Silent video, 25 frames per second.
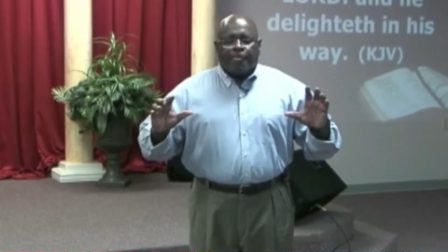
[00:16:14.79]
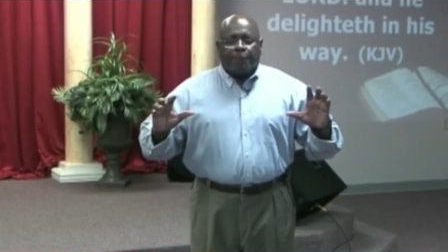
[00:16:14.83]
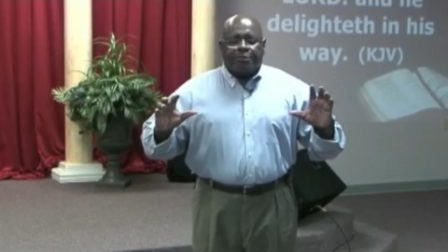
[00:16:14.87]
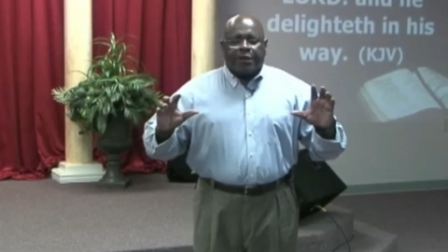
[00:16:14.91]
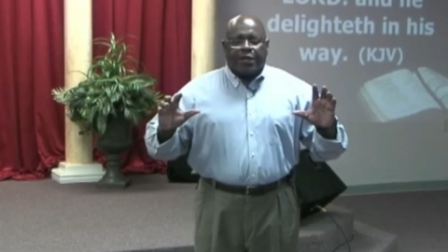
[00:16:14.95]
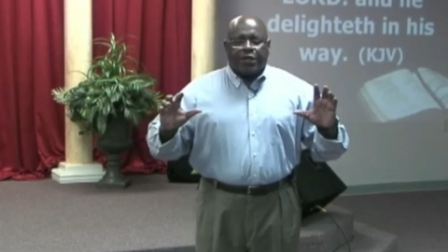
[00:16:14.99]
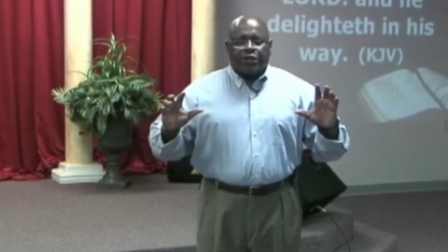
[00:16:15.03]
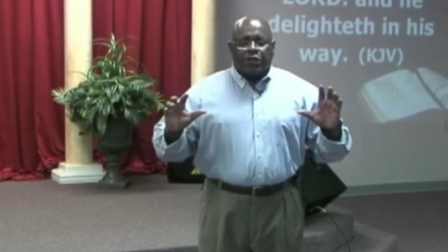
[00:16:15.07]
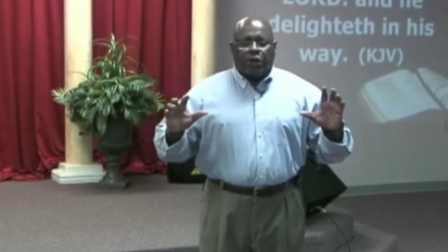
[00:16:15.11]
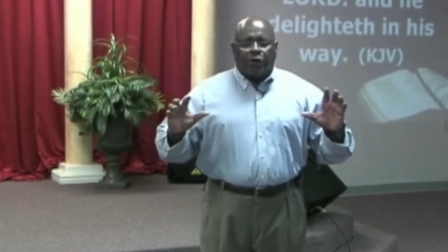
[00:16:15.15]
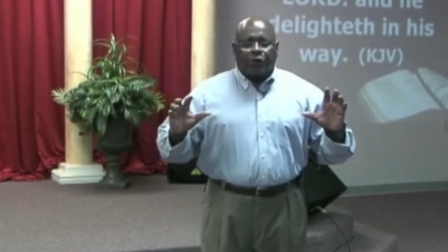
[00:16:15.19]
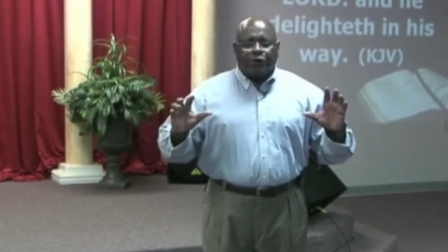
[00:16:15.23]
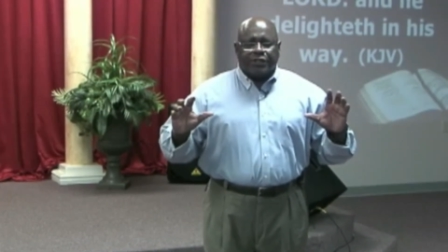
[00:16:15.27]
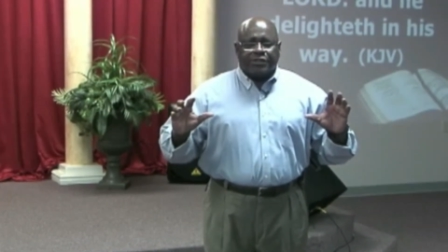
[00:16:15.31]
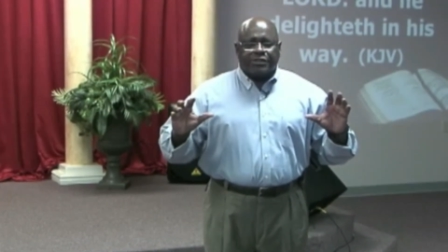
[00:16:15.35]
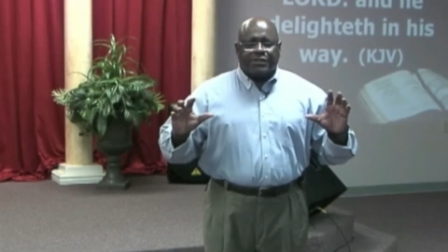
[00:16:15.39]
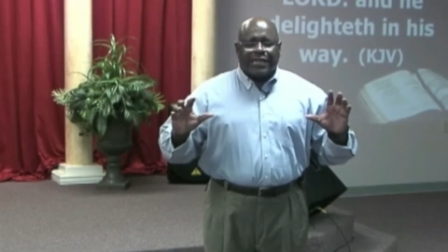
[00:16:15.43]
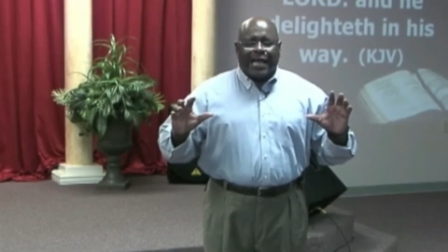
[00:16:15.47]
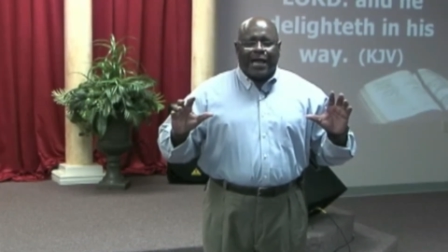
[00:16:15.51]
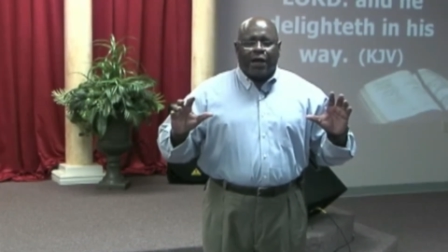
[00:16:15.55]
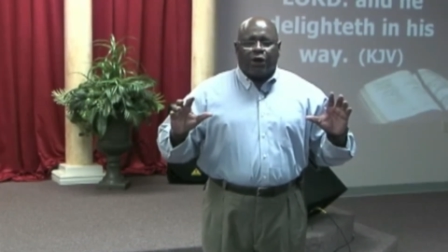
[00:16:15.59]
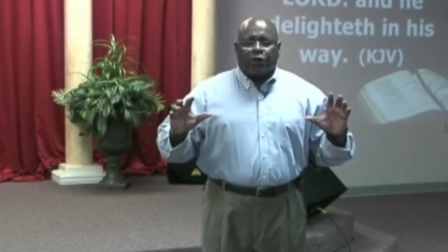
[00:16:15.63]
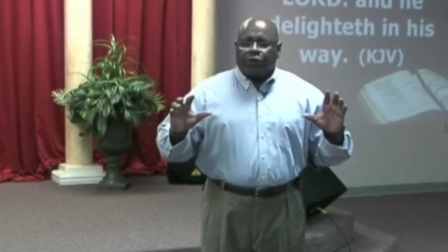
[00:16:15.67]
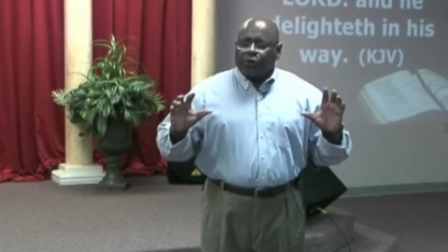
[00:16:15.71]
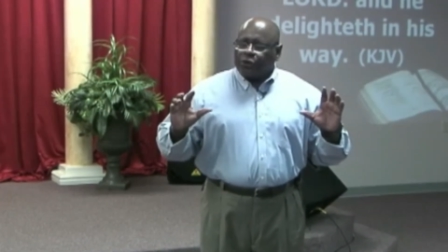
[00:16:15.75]
But notice
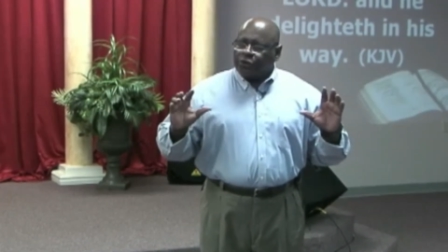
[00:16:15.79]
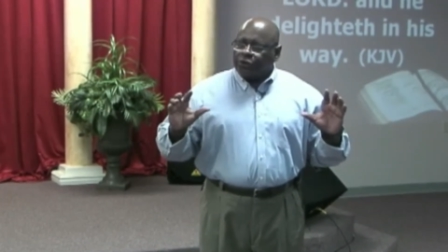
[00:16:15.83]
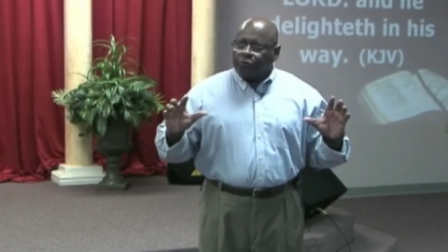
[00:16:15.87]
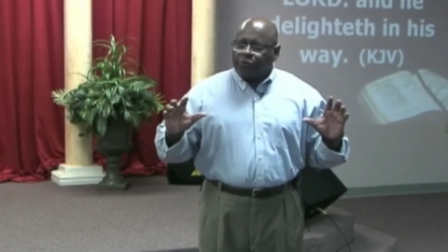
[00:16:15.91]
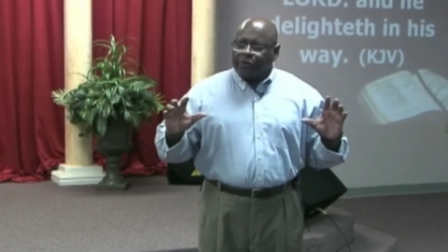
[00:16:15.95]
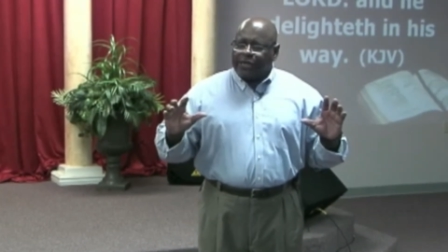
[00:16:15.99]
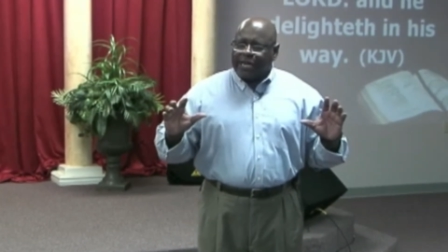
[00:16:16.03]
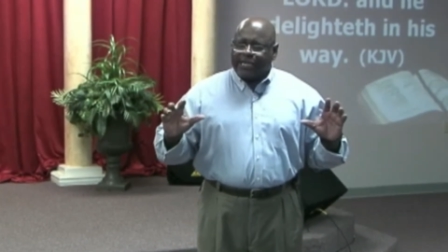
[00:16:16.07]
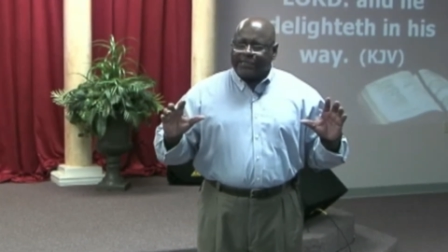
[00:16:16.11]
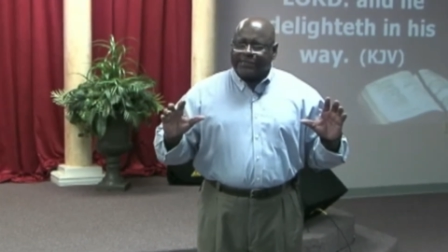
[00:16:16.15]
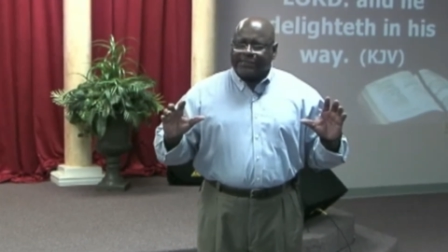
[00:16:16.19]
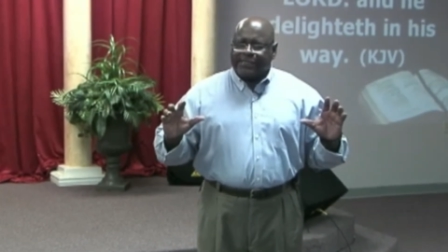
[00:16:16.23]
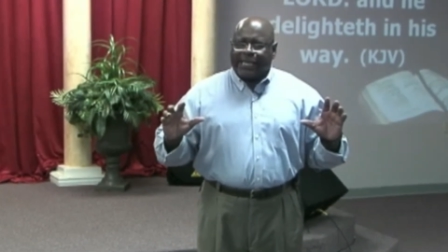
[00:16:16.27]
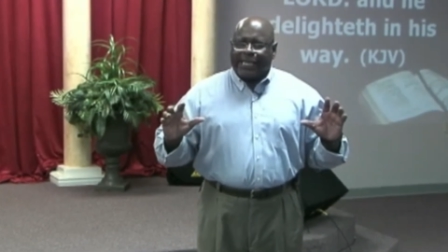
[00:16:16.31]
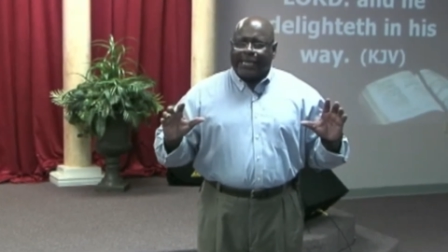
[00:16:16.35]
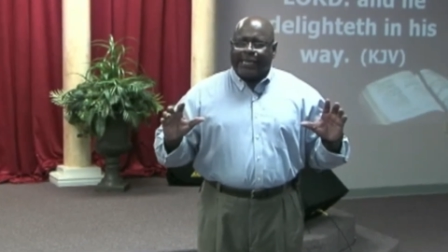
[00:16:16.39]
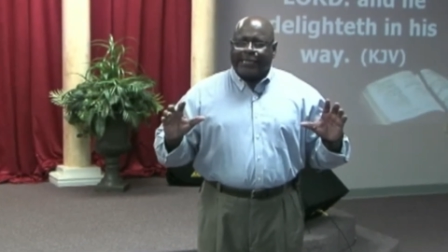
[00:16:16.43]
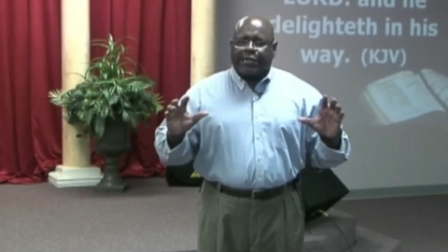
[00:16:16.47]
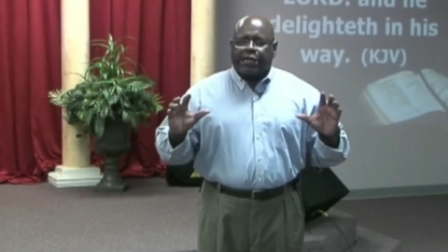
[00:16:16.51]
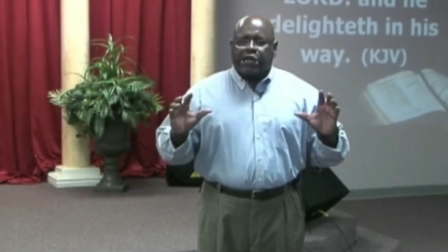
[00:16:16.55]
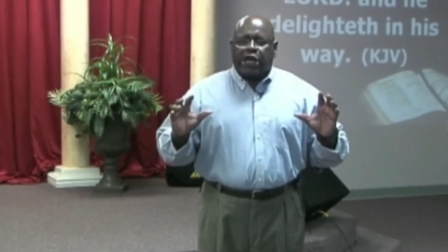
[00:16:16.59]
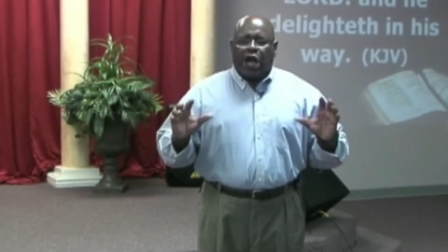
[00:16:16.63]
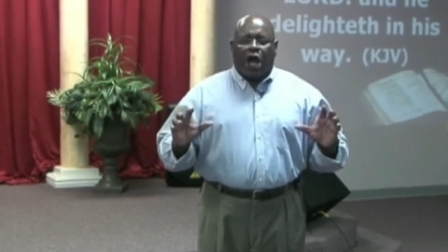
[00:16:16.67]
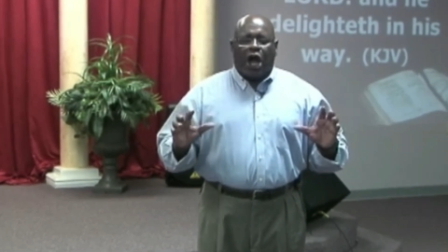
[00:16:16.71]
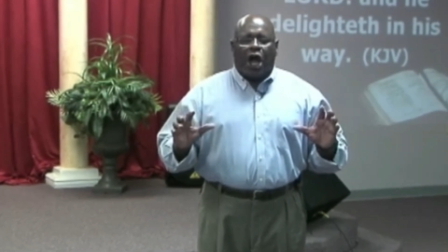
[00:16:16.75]
now, notice what I
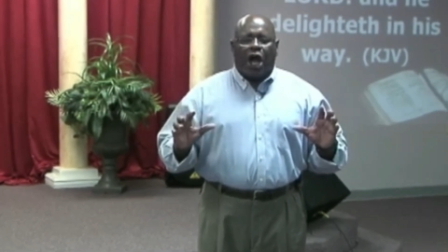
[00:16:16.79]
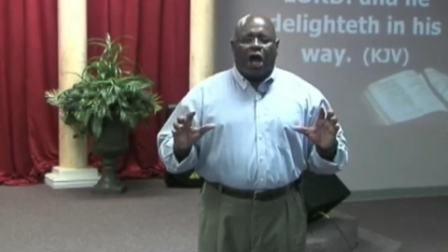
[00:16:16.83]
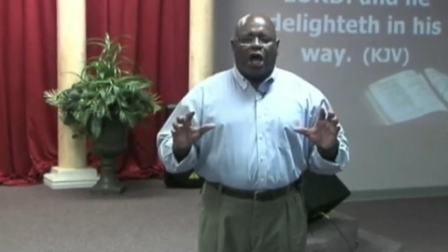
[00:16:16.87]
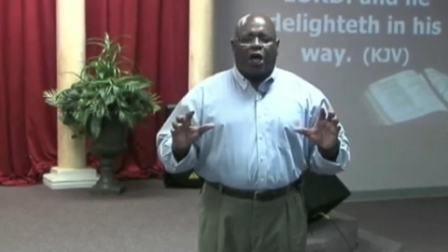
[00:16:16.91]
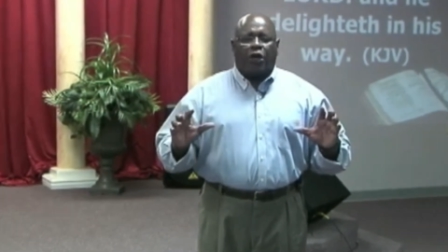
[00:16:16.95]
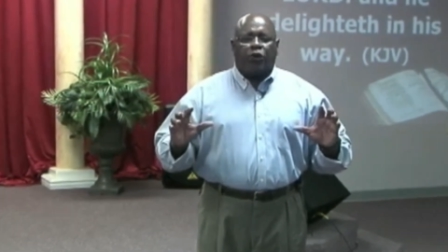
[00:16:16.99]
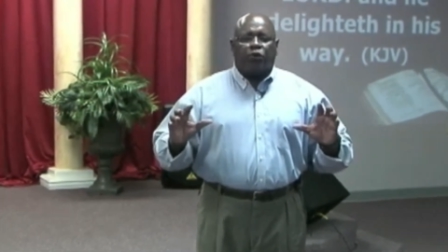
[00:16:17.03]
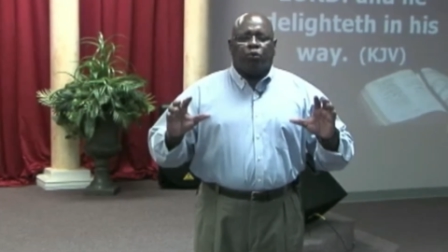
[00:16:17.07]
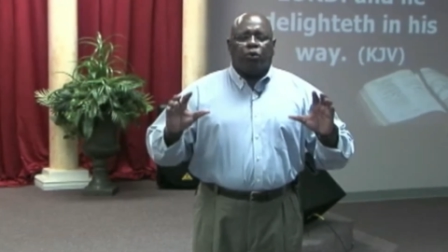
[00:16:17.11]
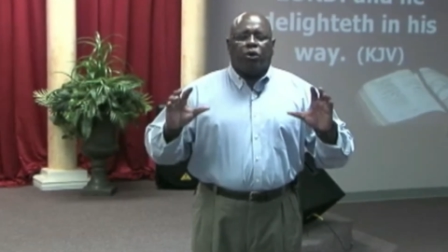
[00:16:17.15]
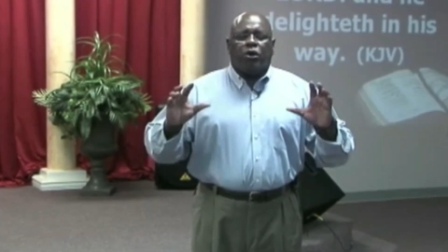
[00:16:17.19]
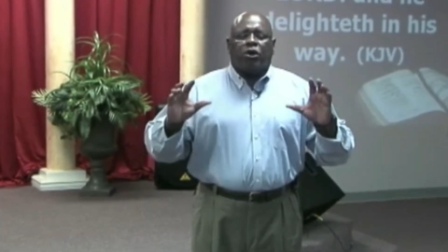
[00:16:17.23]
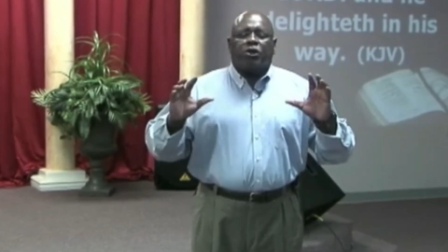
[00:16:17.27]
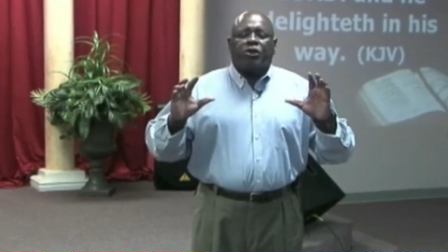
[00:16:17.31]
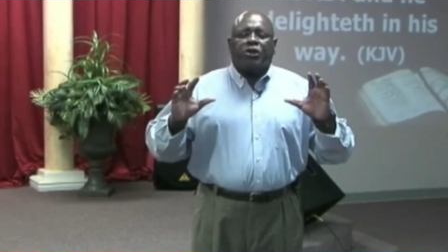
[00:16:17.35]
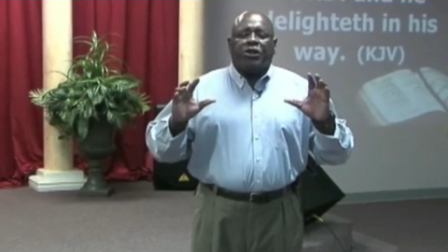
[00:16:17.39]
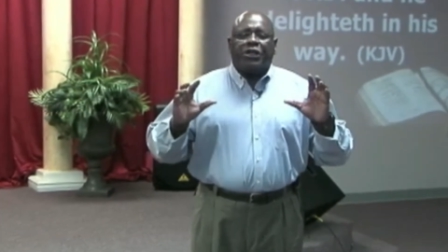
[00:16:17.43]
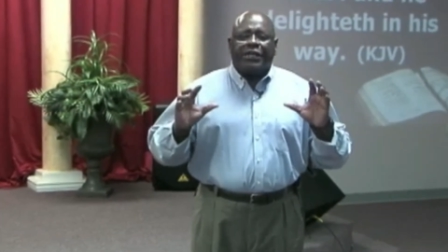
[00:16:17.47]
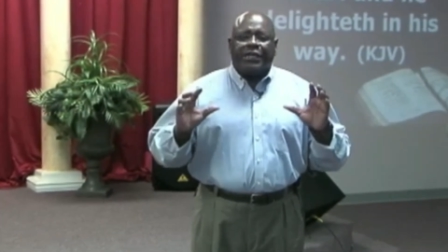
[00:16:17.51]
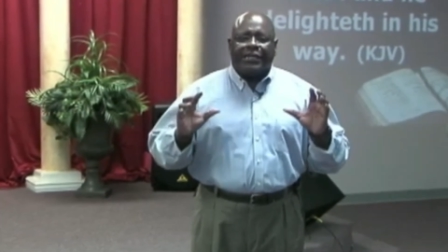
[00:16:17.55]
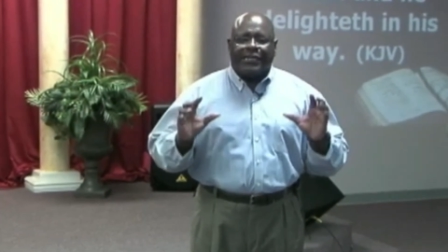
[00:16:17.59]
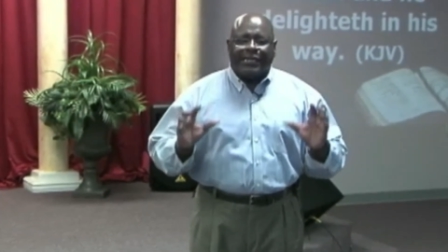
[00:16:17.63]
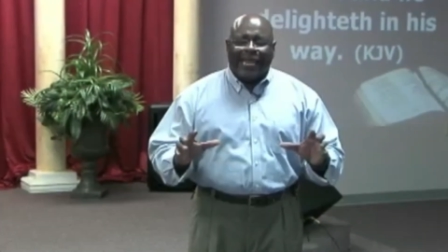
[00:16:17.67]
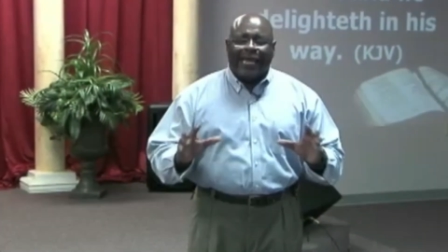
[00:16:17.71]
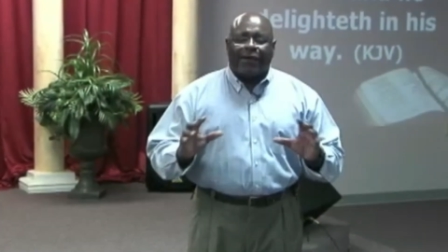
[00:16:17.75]
said God will
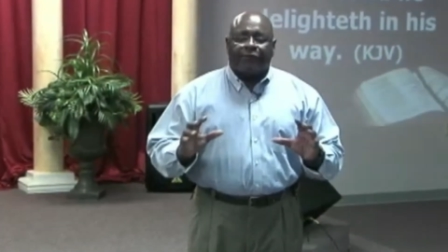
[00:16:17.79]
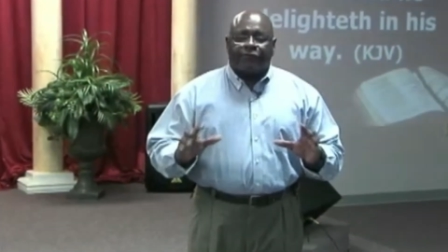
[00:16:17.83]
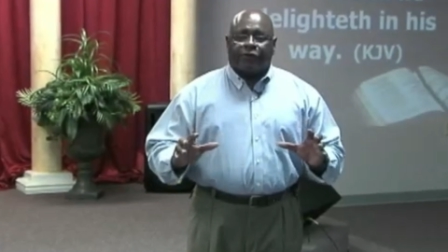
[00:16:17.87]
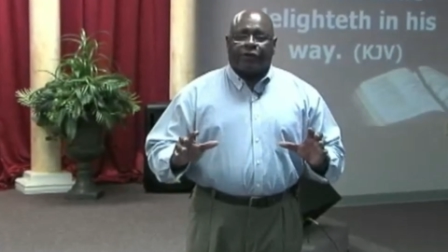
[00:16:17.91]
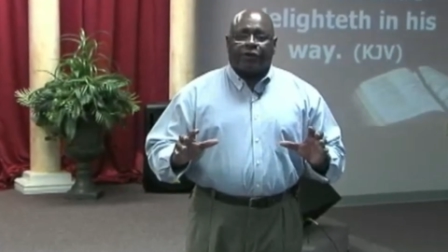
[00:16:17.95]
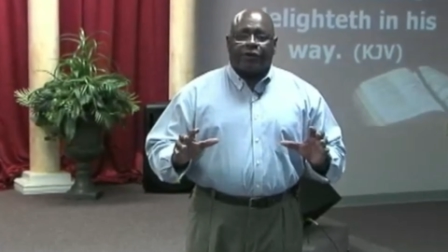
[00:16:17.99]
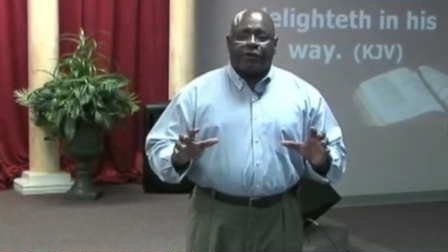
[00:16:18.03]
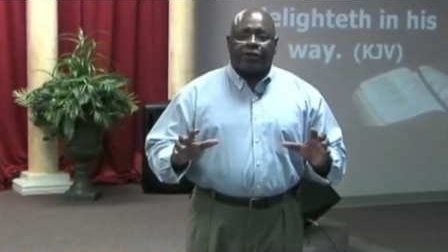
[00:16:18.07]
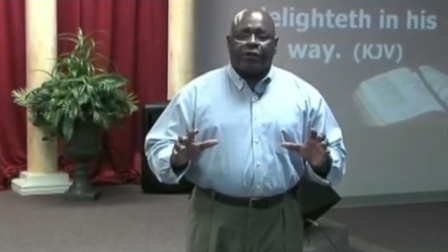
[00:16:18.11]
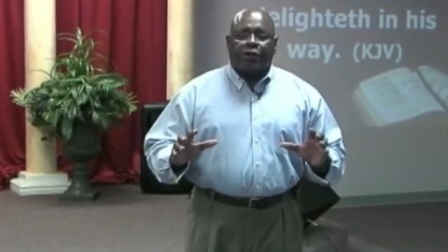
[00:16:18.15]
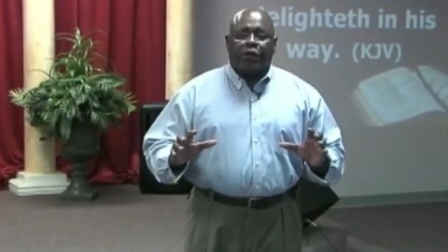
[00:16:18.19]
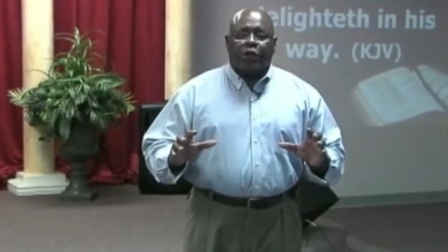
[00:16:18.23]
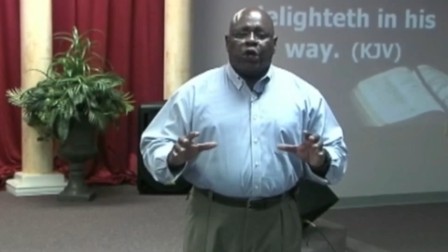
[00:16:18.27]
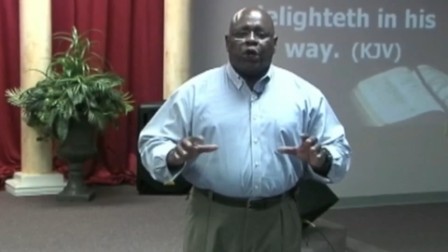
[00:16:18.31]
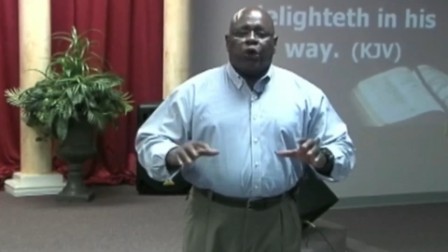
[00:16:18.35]
never